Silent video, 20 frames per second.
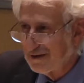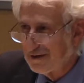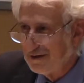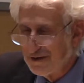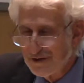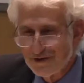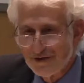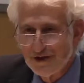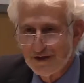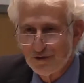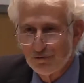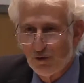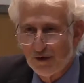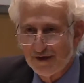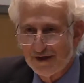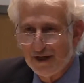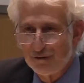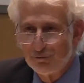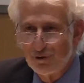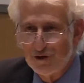This is
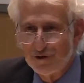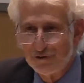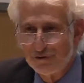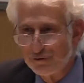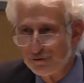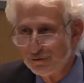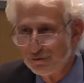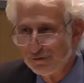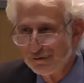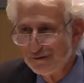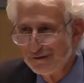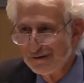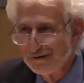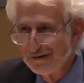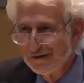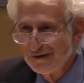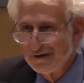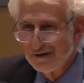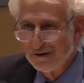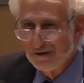what I will do
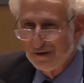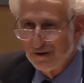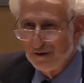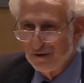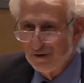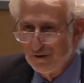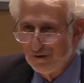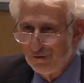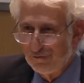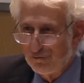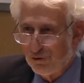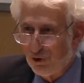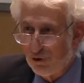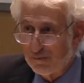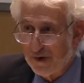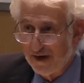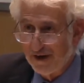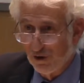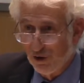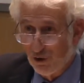for
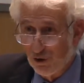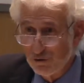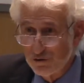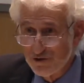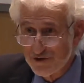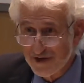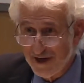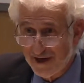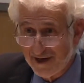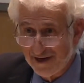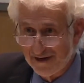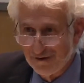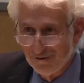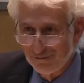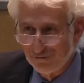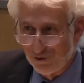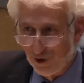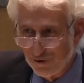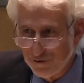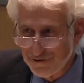my own sake
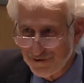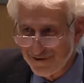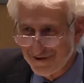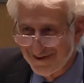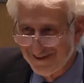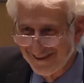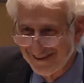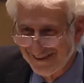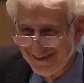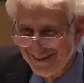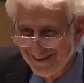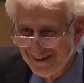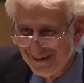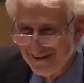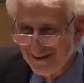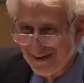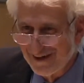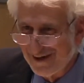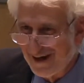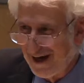first
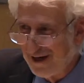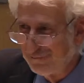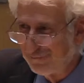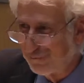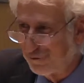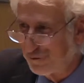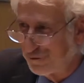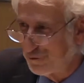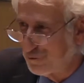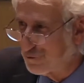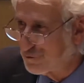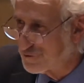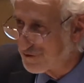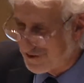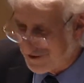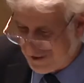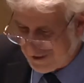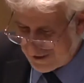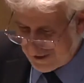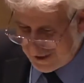and for
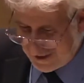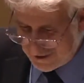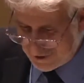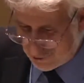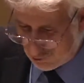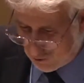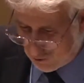yours as